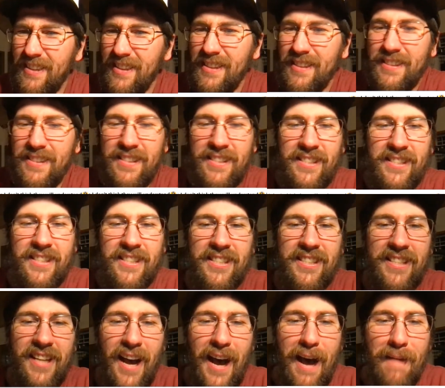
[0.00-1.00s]

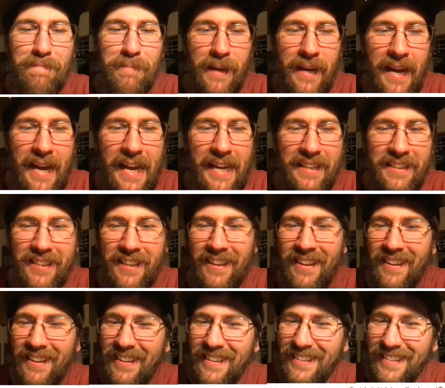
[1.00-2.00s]
Stop it.
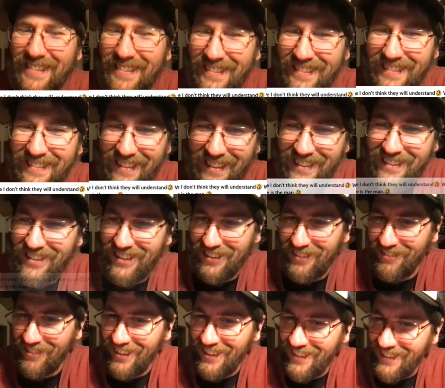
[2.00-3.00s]
That's a good
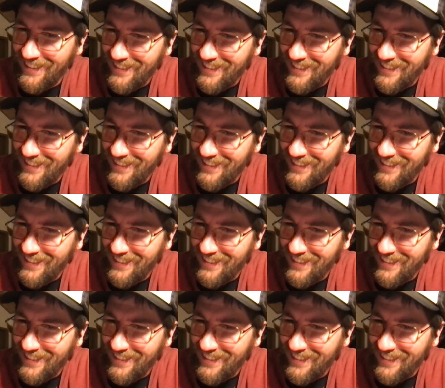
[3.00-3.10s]
one.